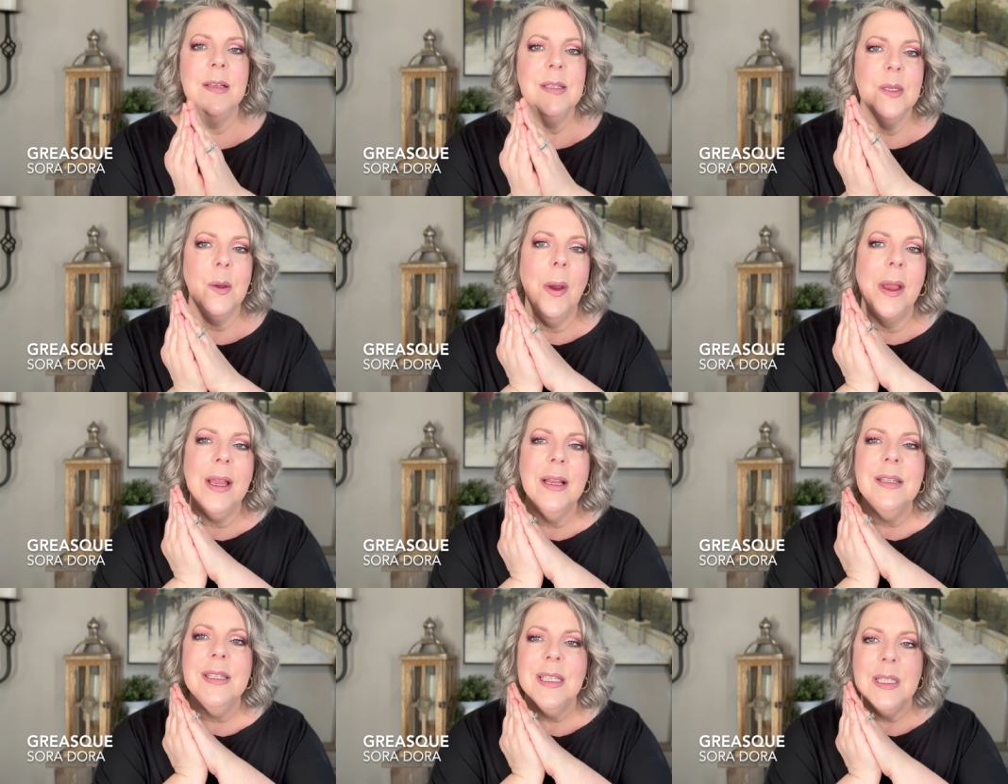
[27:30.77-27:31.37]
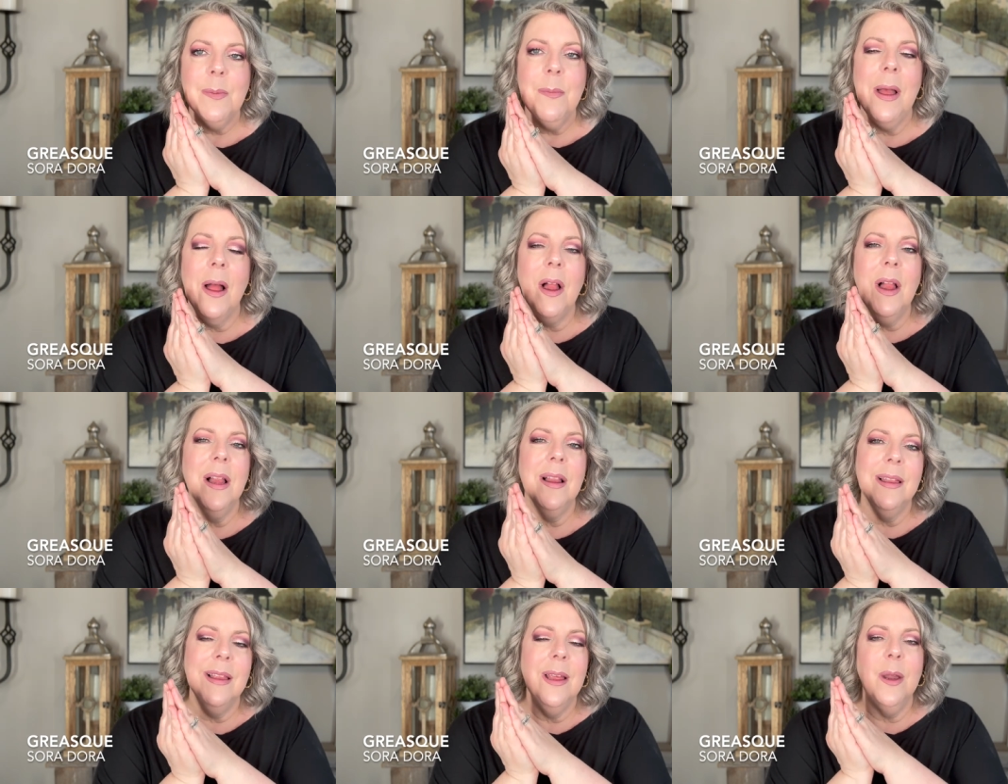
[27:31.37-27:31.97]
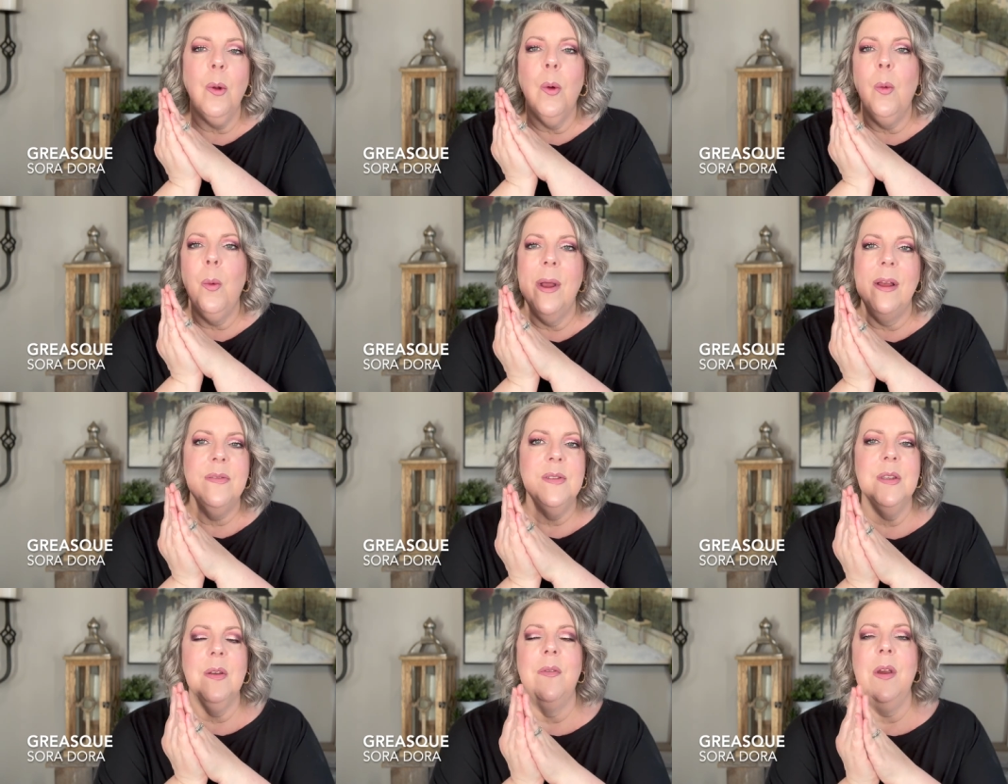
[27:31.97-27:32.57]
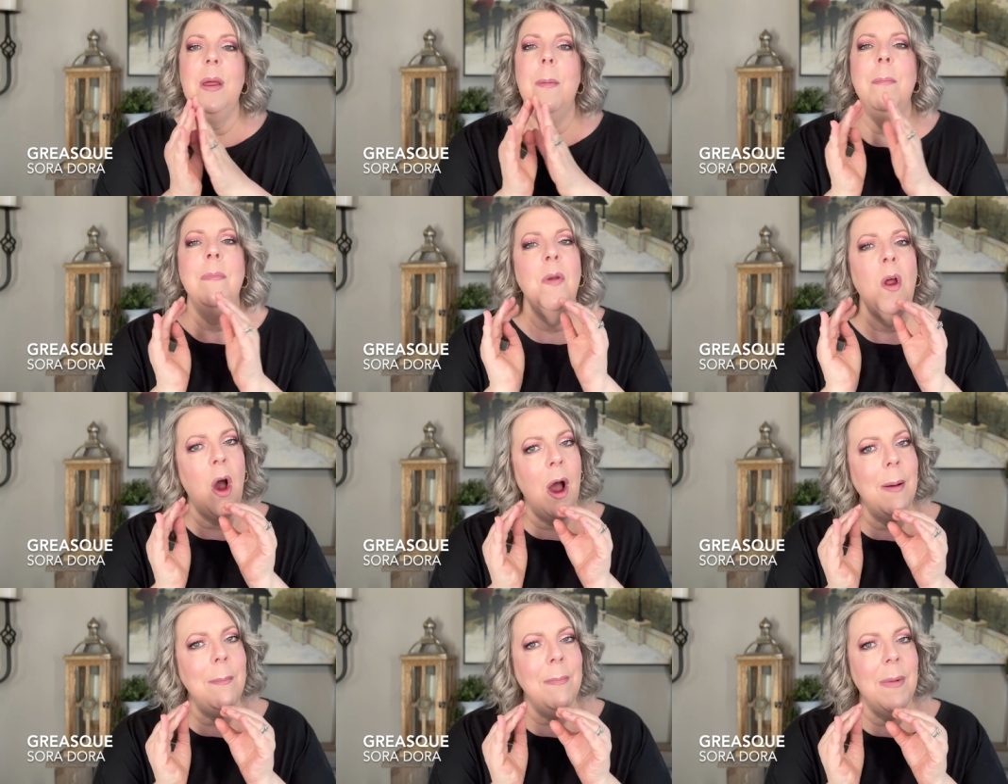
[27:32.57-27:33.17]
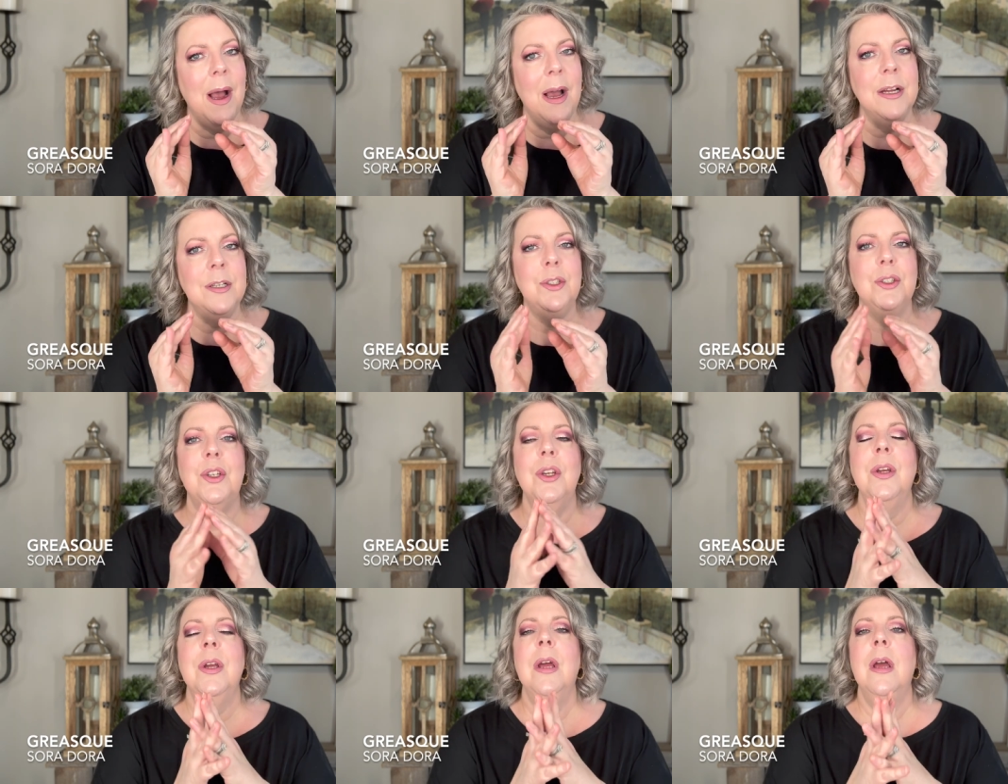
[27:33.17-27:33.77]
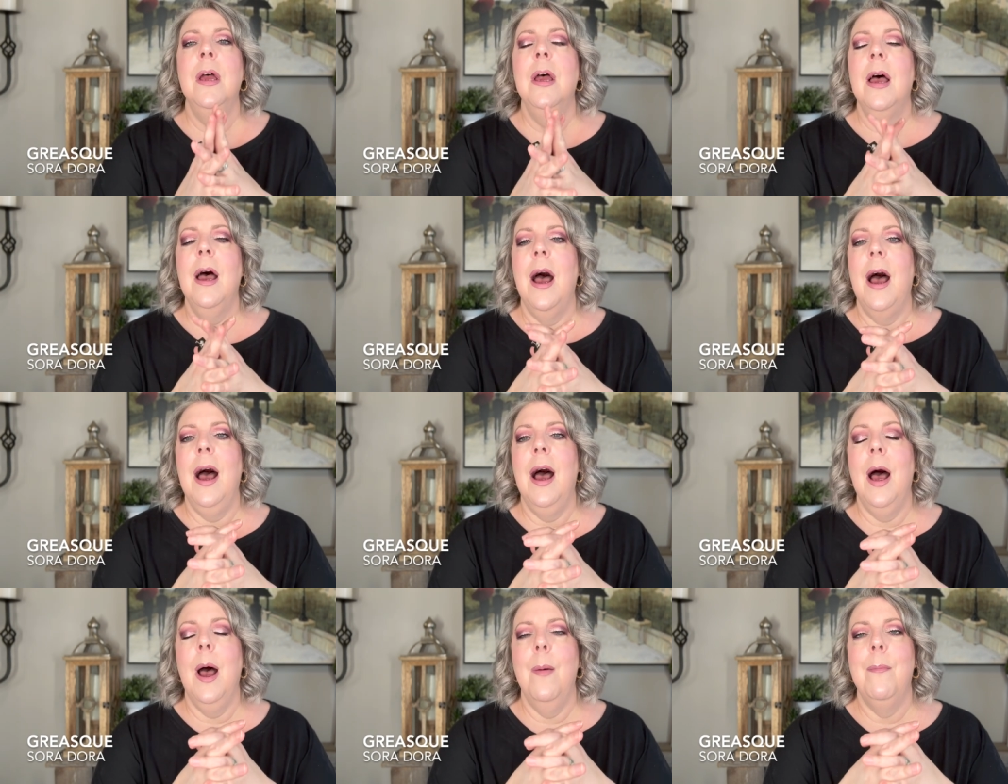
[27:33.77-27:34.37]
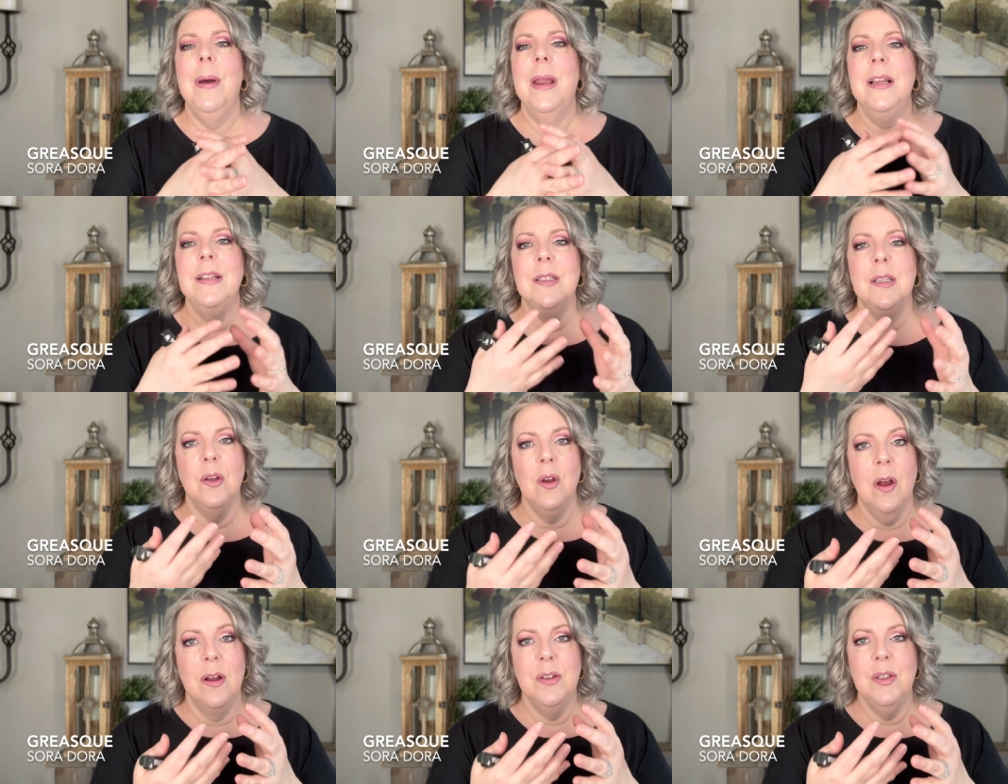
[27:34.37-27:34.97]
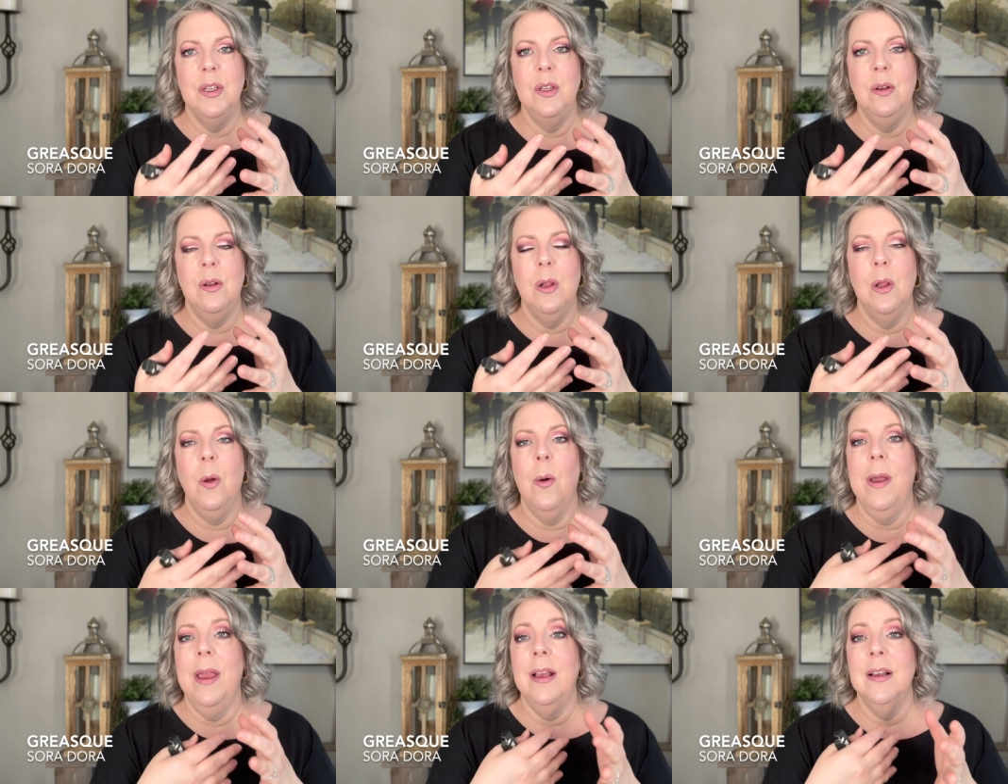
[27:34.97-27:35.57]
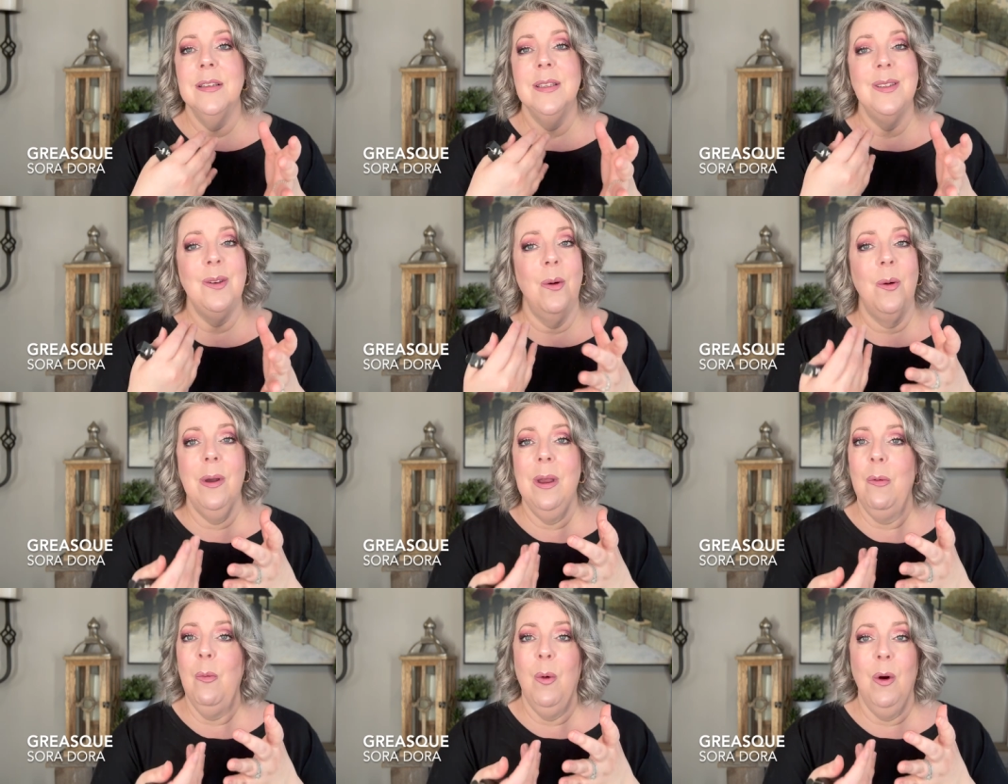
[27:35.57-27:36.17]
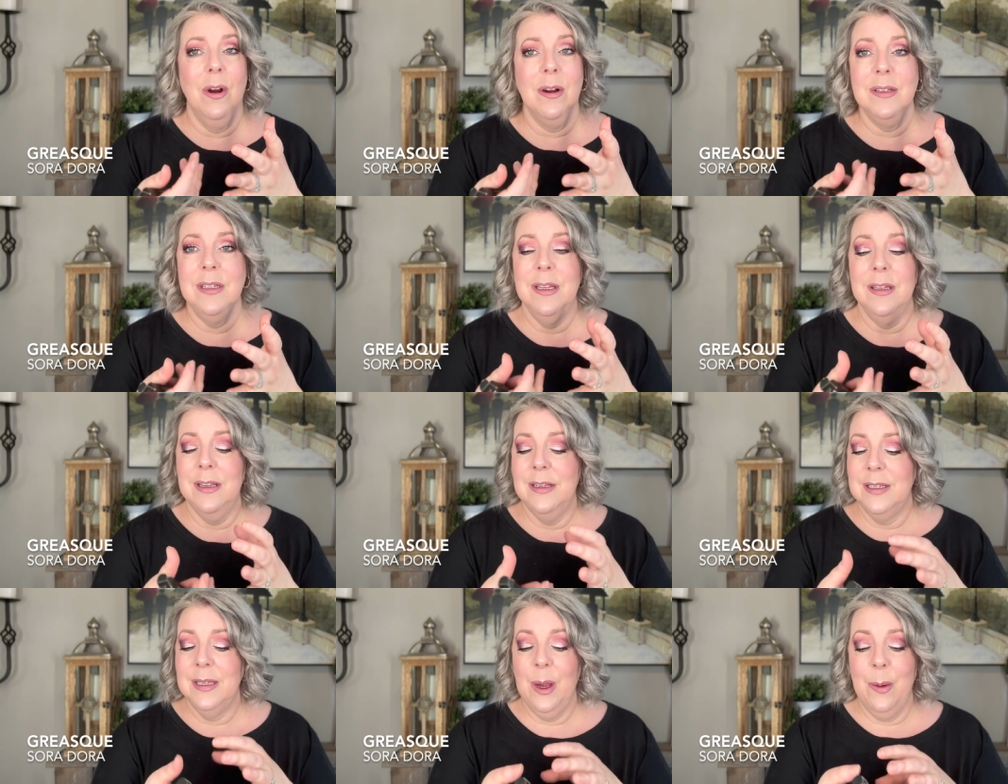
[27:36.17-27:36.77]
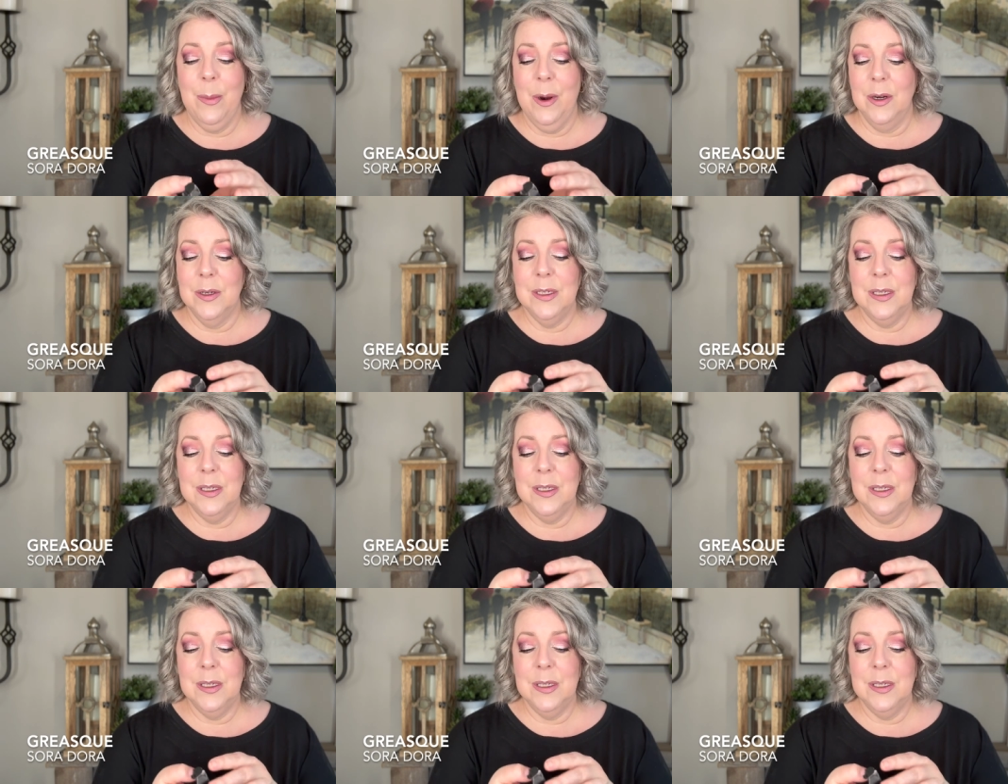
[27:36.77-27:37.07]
So I can smell little whiffs of it, not much, uh, but it's not too cloying. So it works in the summer.